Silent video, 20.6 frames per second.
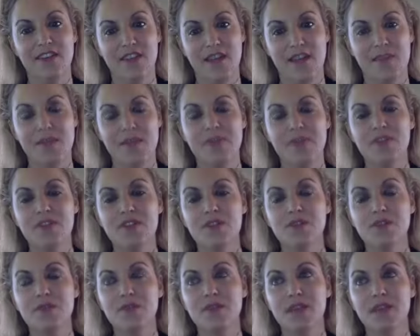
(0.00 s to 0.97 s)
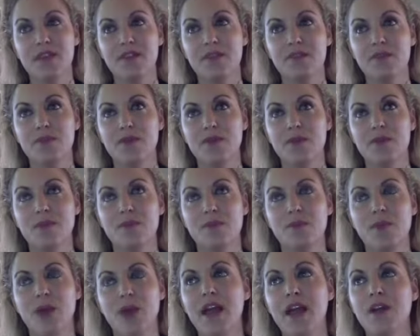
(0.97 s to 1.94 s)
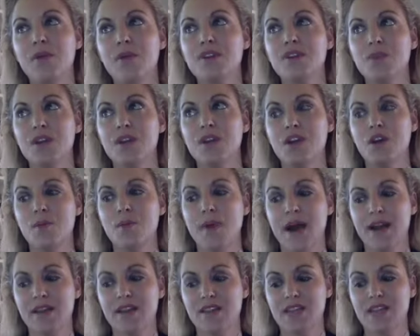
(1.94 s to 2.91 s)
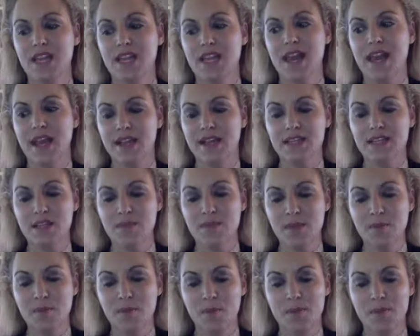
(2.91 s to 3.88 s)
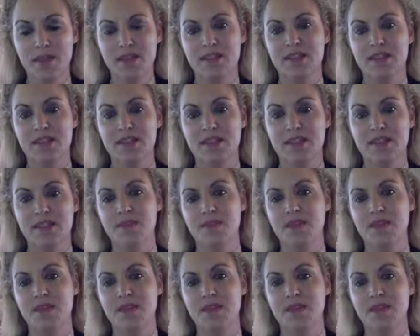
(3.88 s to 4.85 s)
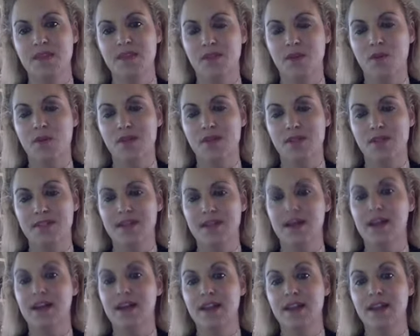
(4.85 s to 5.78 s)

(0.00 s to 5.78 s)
I mean, so like, I always want to go back to connecting people, because that's something that I've always done.